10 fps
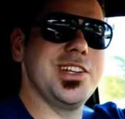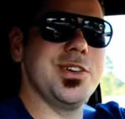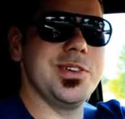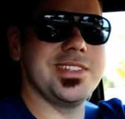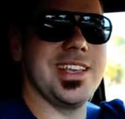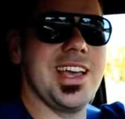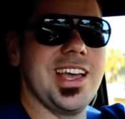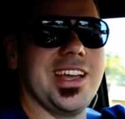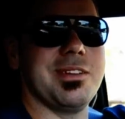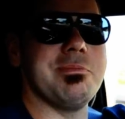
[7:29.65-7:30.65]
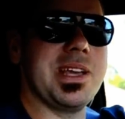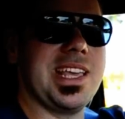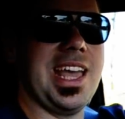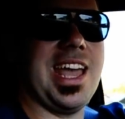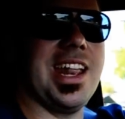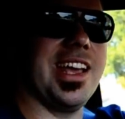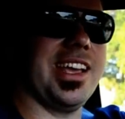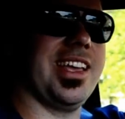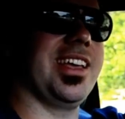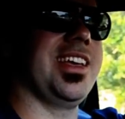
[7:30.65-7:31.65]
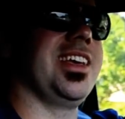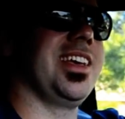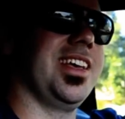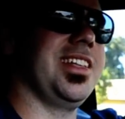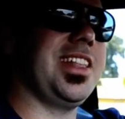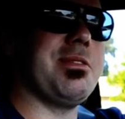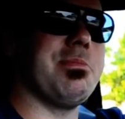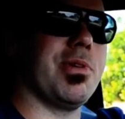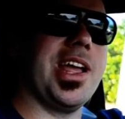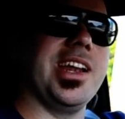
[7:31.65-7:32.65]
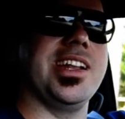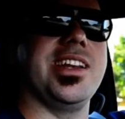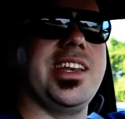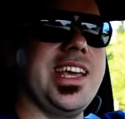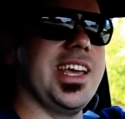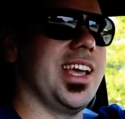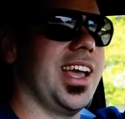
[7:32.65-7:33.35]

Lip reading: who is a mechanic named Brandon D.